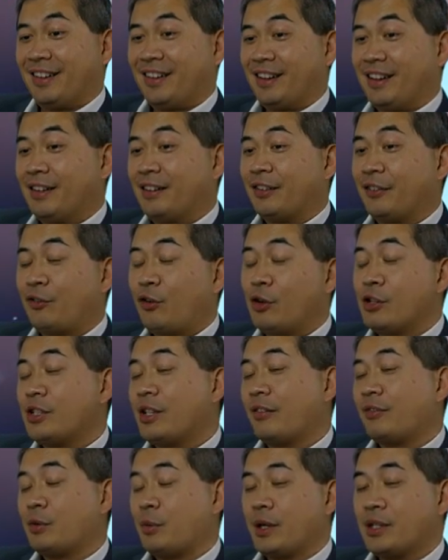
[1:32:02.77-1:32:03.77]
And unfortunately, I
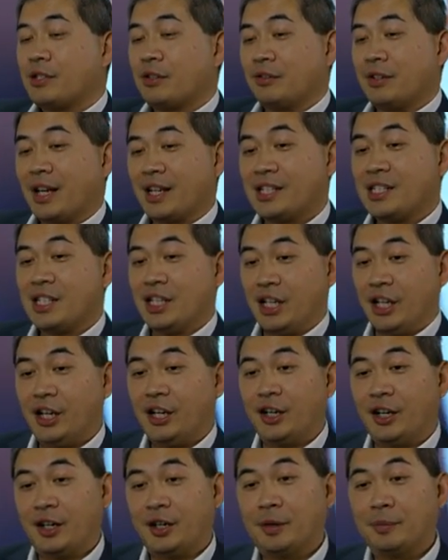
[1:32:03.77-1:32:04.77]
have to wait till next
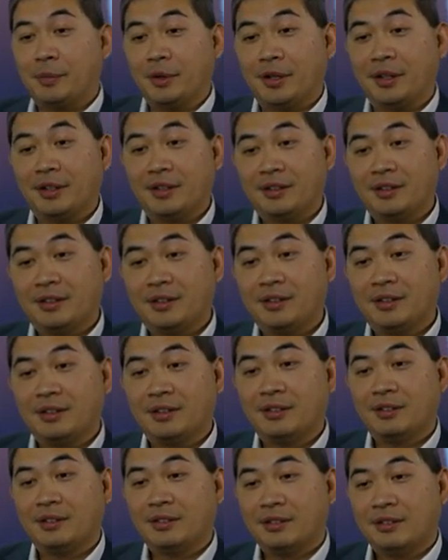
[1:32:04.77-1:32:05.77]
year, but
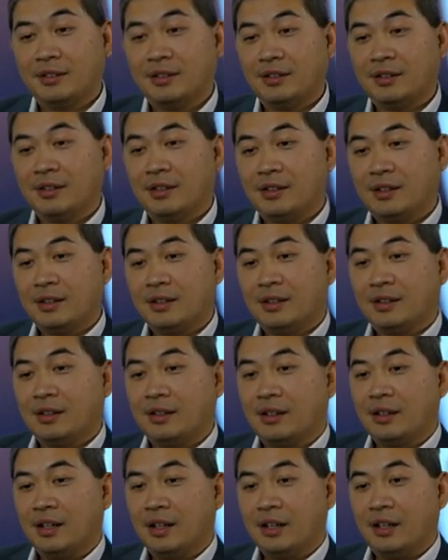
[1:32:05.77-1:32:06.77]

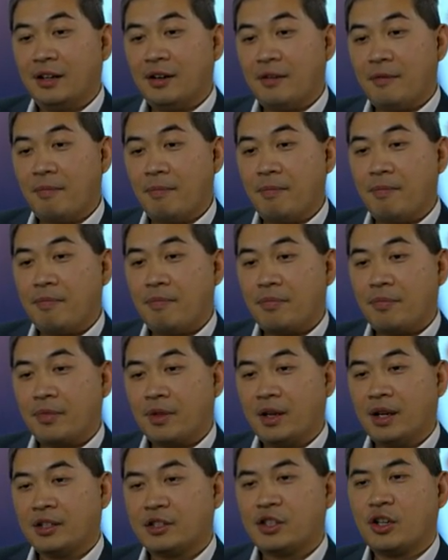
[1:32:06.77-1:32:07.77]
um,
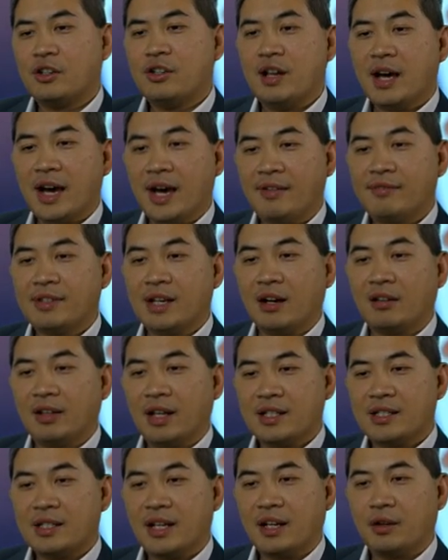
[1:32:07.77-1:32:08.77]
I saw Knives Out
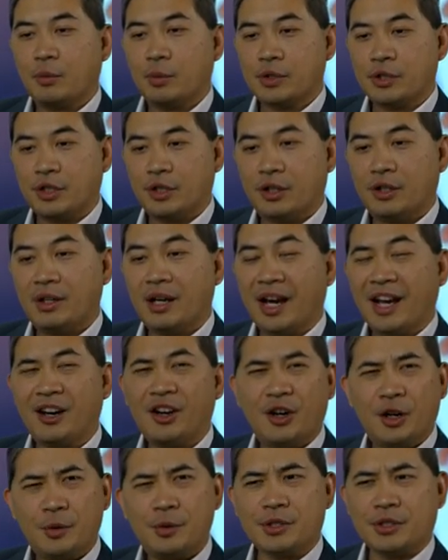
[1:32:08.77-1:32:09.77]
last night. It was good. I
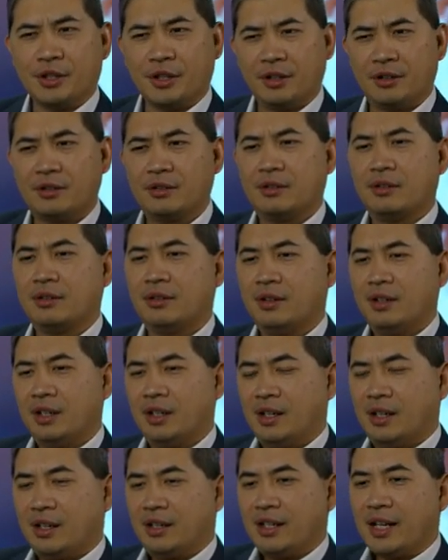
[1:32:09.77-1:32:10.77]
heard it was good.
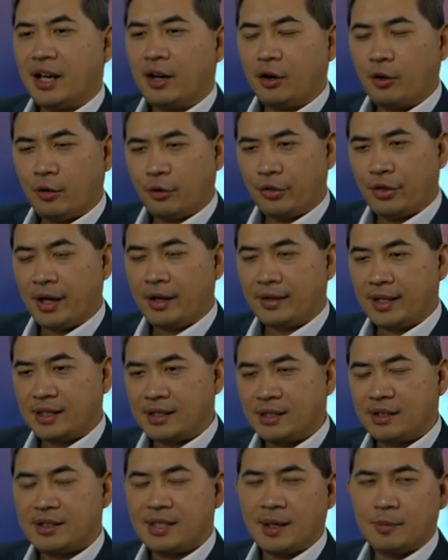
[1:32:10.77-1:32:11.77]
Now that that's
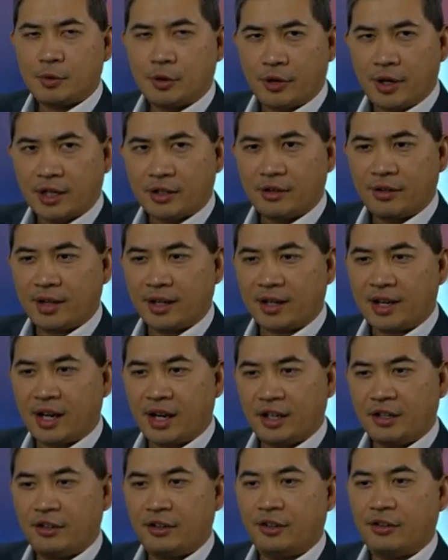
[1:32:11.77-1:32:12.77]
the same director that
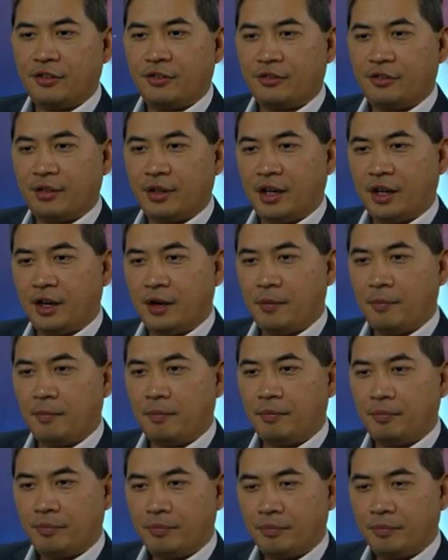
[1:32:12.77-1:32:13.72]
kind of um,